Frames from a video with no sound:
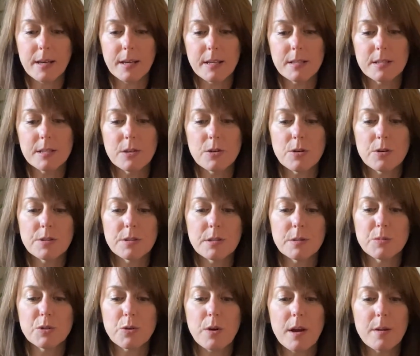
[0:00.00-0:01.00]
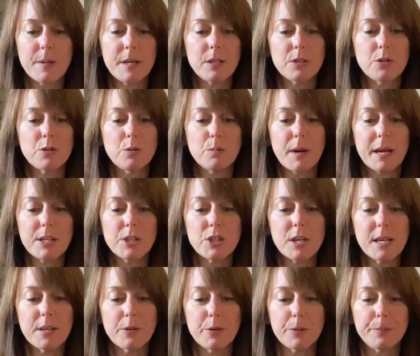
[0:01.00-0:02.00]
consider subscribing to my
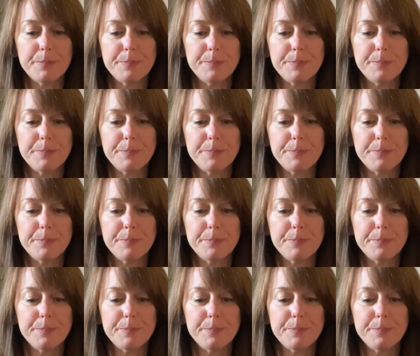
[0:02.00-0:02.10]
channel.